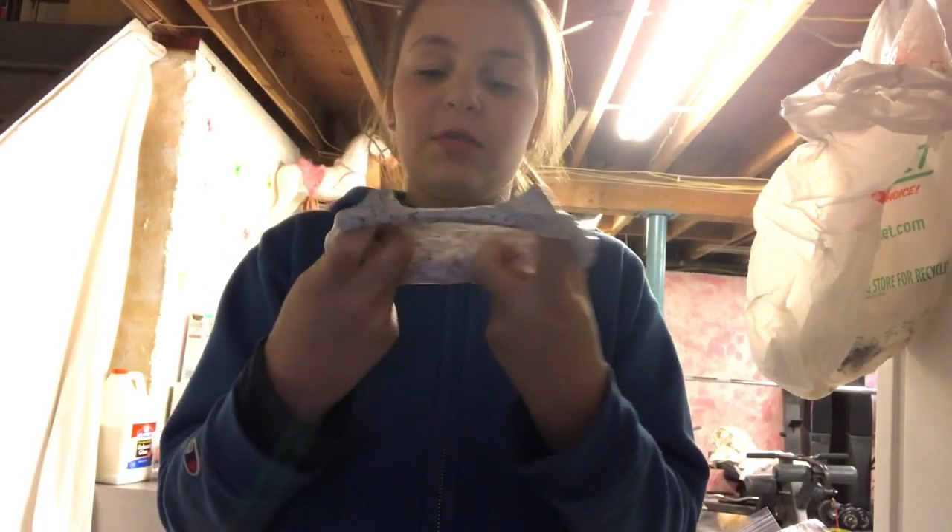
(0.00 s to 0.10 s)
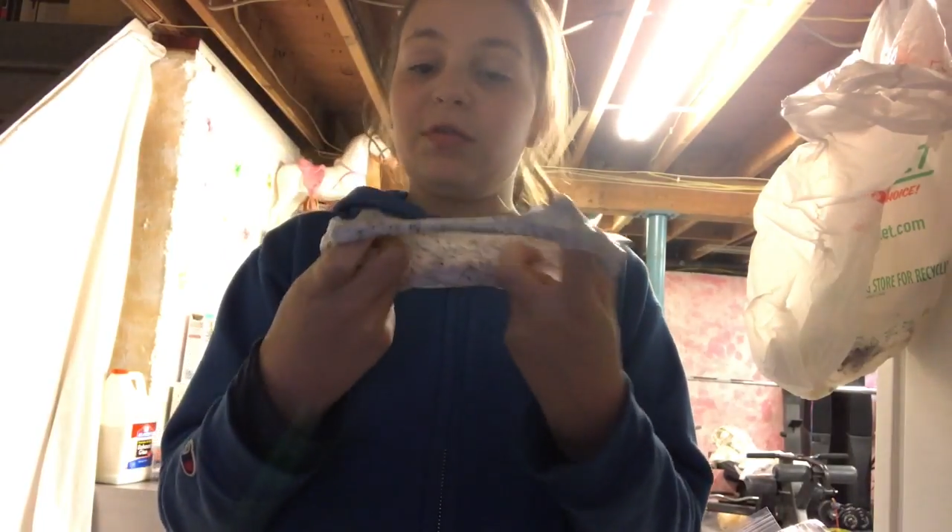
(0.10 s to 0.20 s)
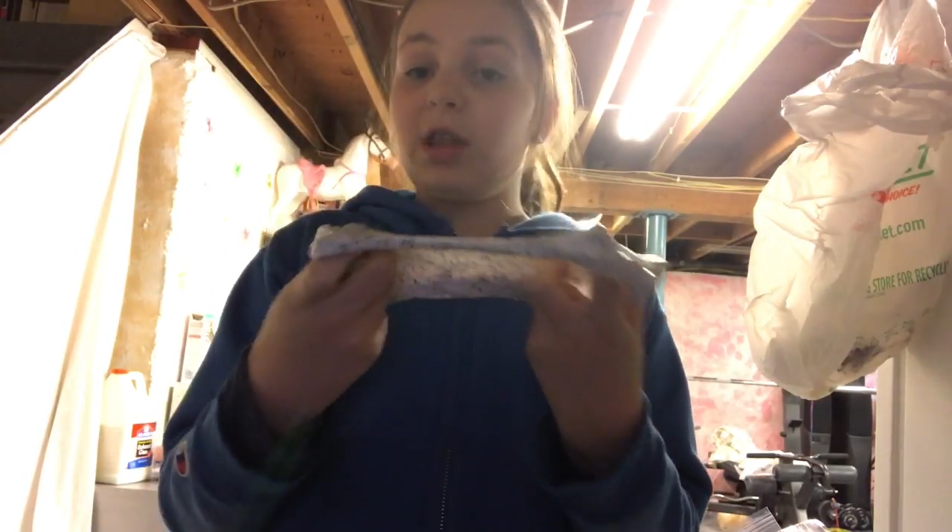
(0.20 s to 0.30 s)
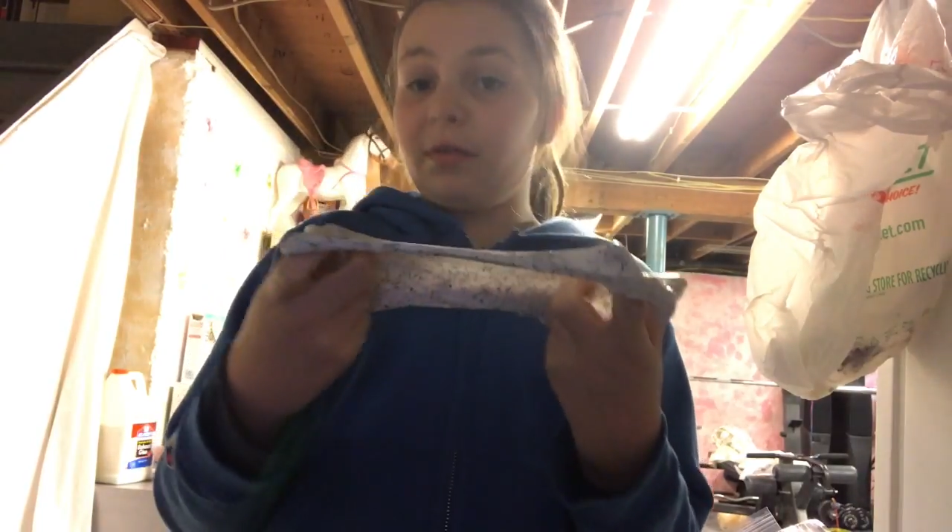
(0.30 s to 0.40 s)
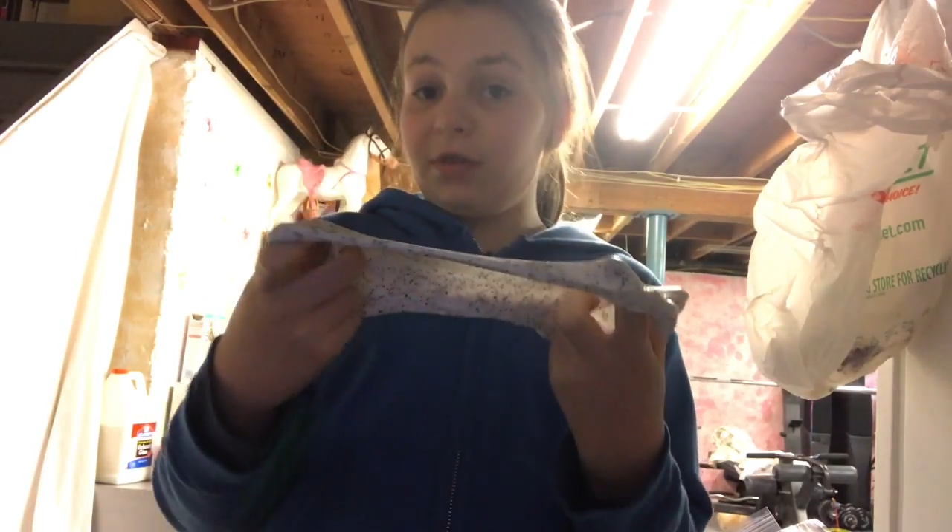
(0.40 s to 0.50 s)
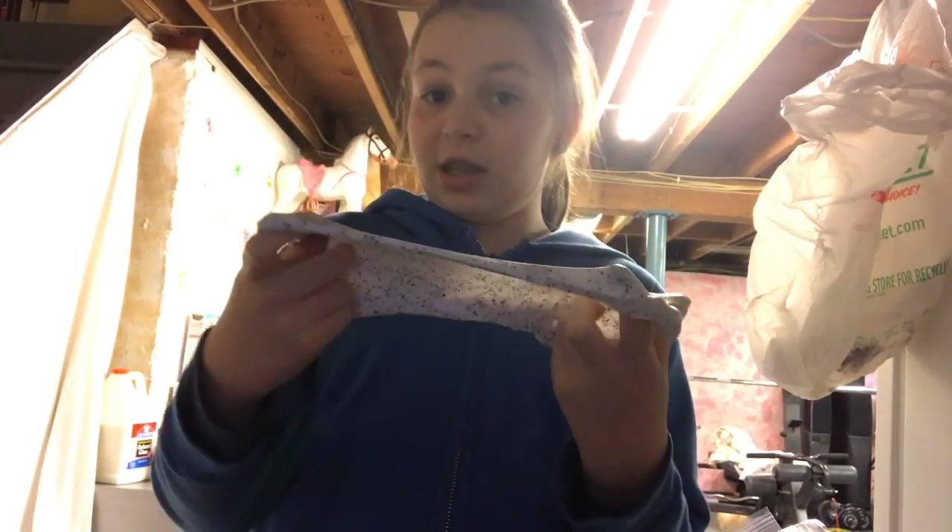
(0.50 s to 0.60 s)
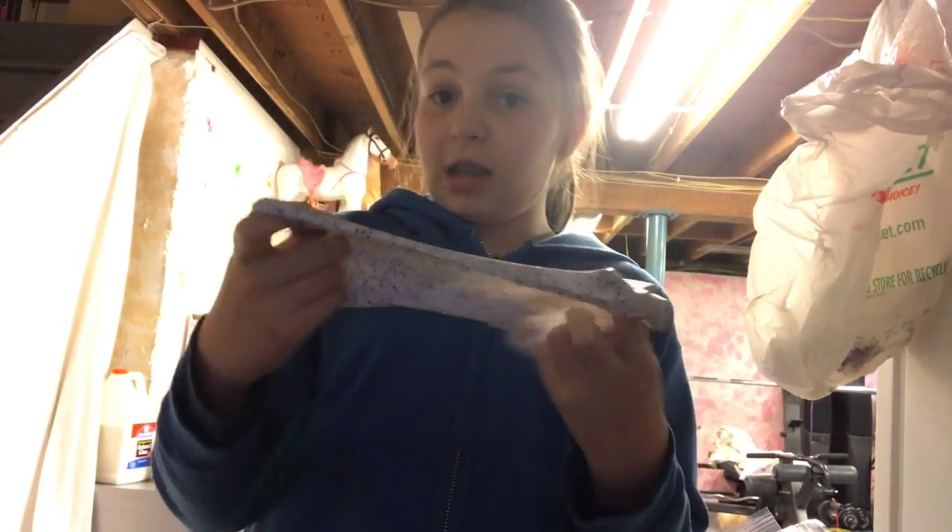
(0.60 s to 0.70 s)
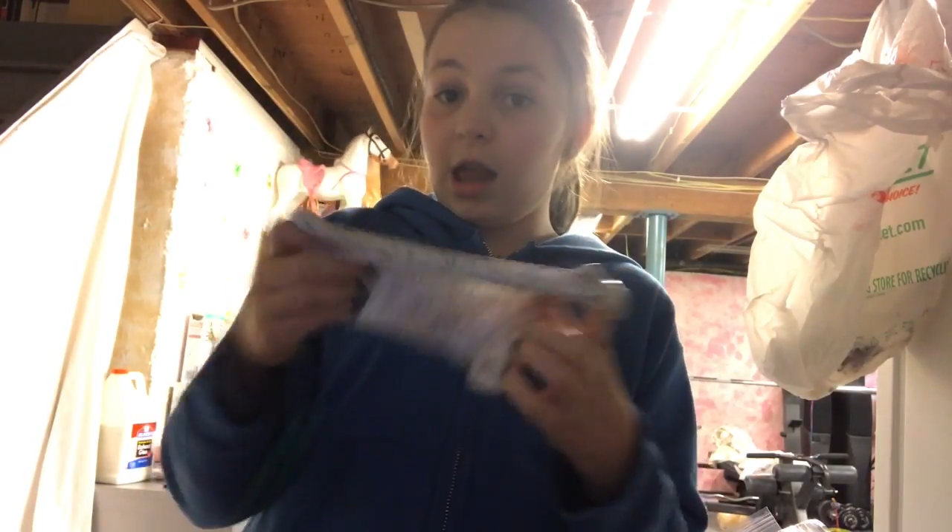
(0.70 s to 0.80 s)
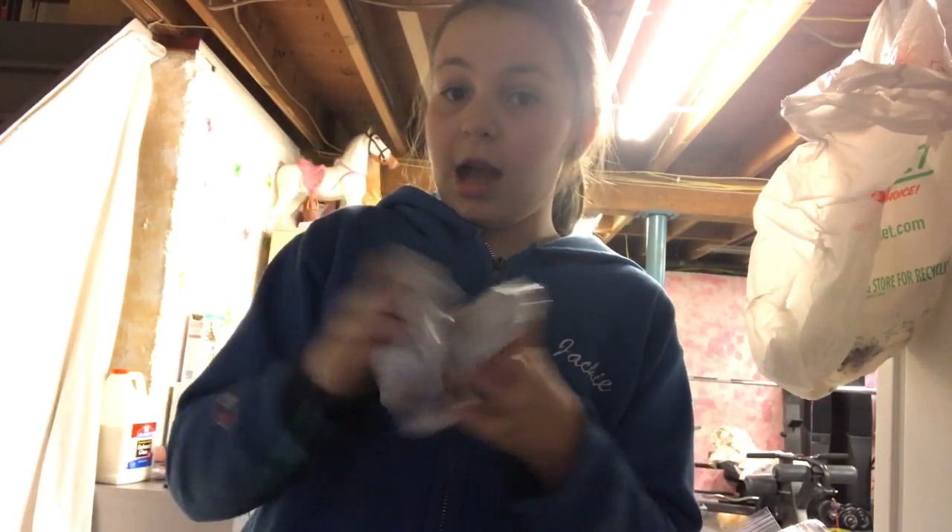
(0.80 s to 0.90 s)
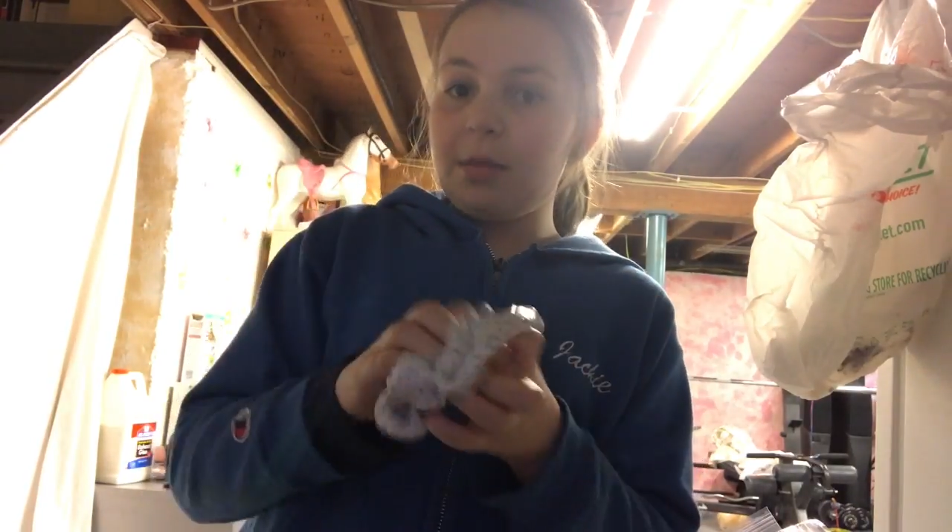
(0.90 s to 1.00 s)
fluffy
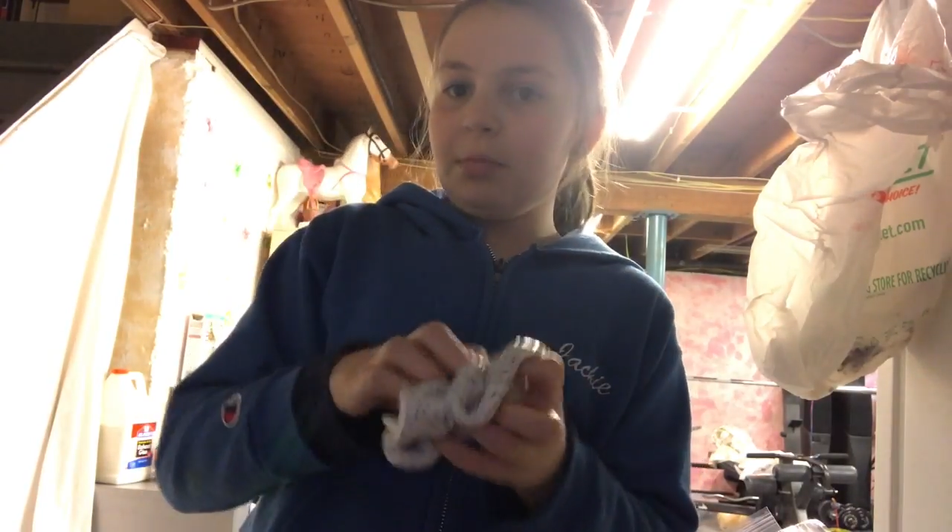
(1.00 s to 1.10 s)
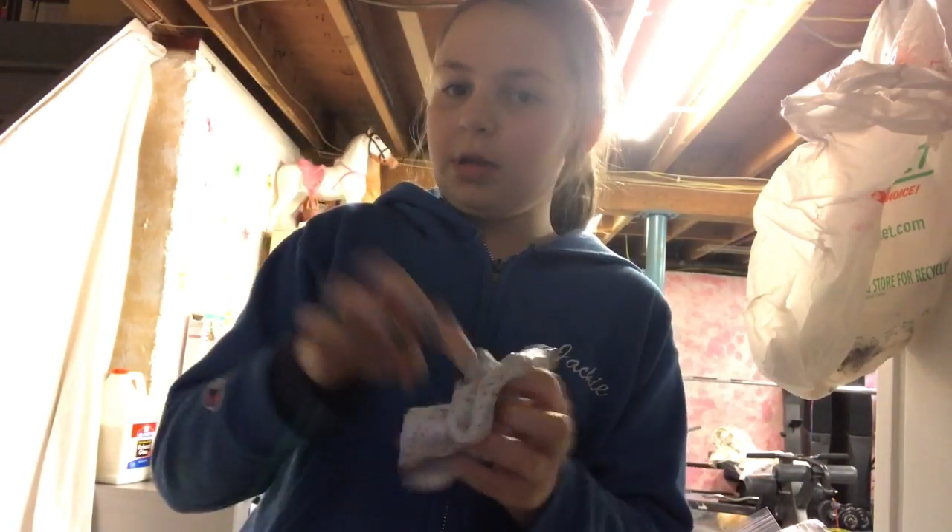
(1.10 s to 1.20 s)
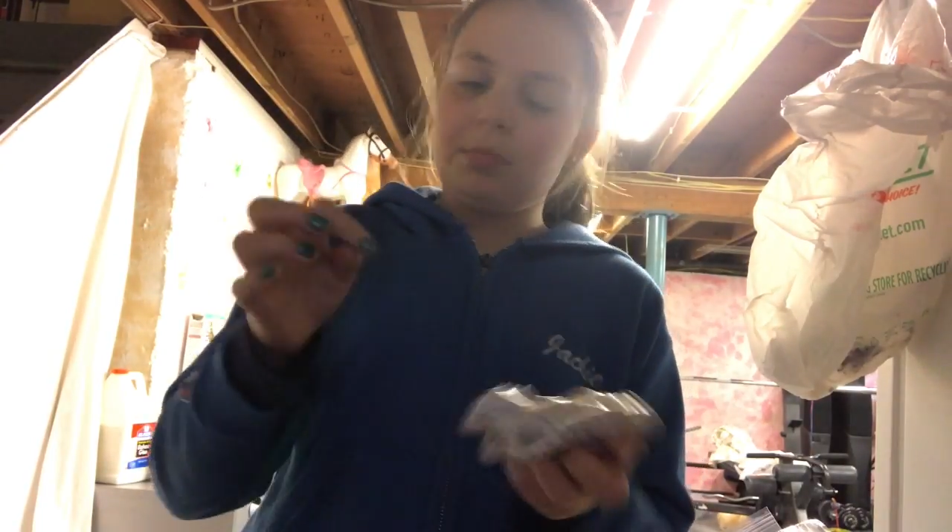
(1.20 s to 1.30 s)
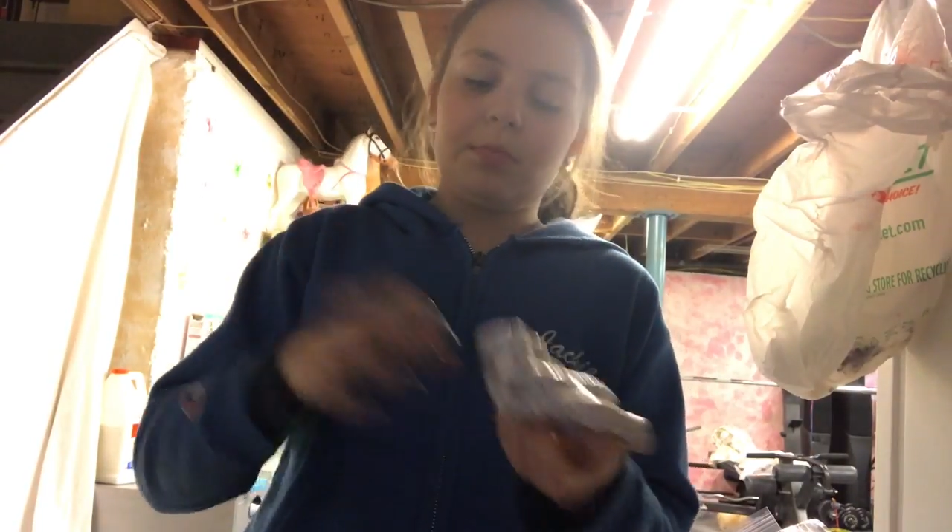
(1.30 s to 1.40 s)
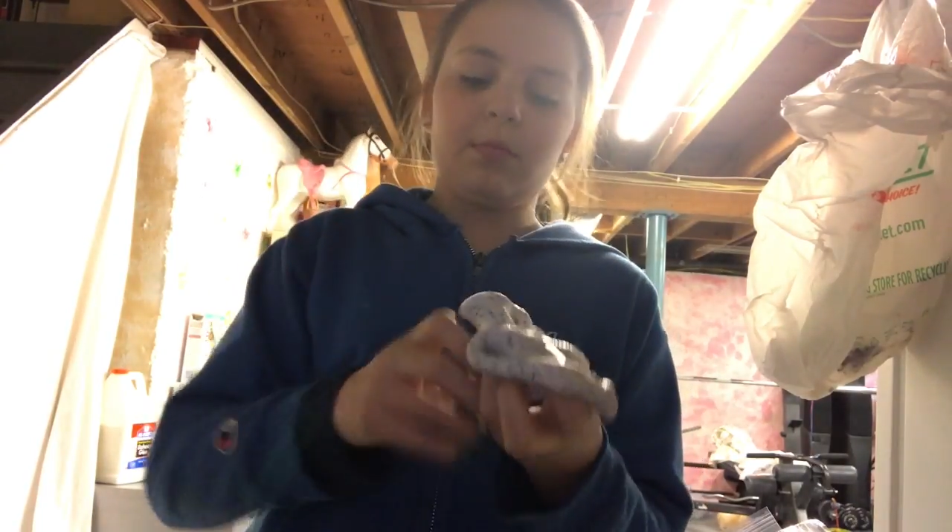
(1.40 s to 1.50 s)
slimes.